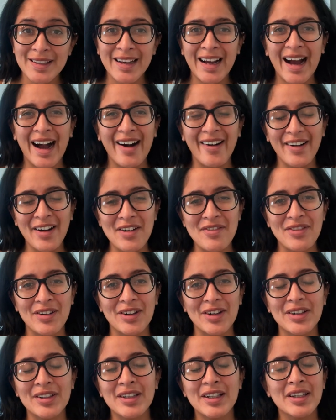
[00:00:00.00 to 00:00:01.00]

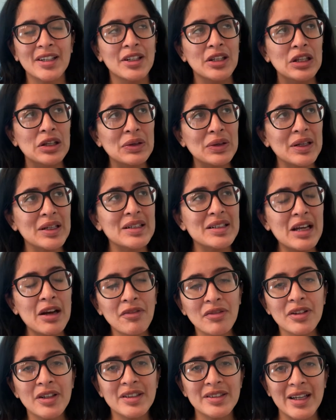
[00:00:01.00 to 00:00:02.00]
However, you can
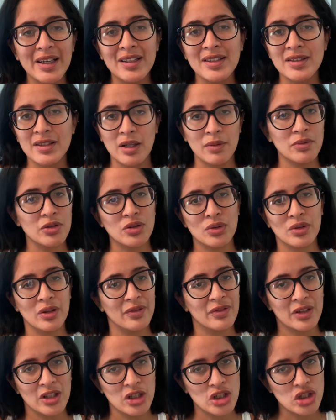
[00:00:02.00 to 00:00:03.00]
definitely take some sort
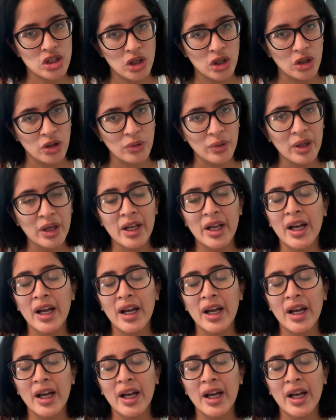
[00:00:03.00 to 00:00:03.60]
of control.